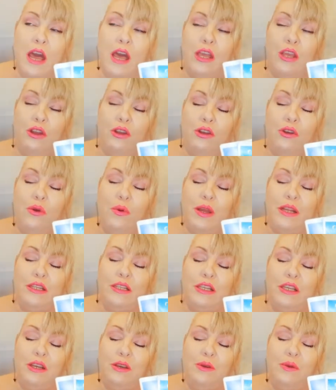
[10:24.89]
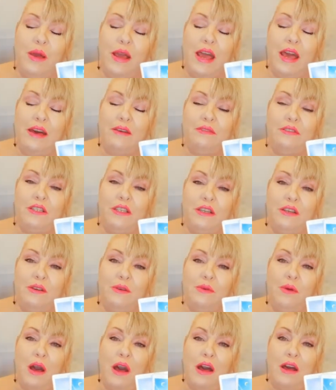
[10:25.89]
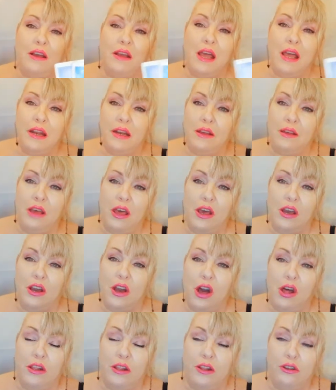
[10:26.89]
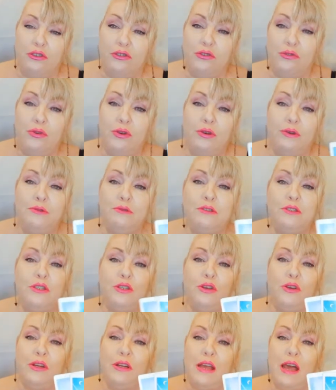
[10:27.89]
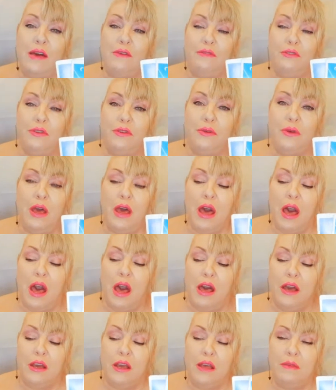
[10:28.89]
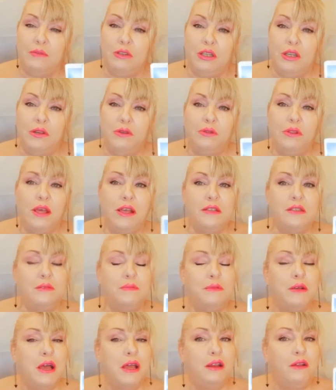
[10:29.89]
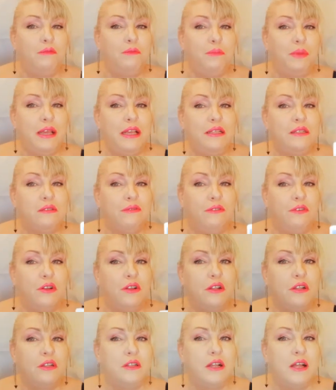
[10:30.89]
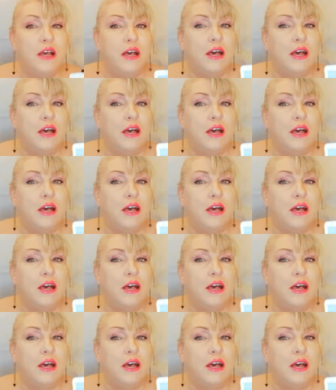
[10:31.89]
You're going to have to kind of call a truce. You're going to have to come to like some kind of peaceful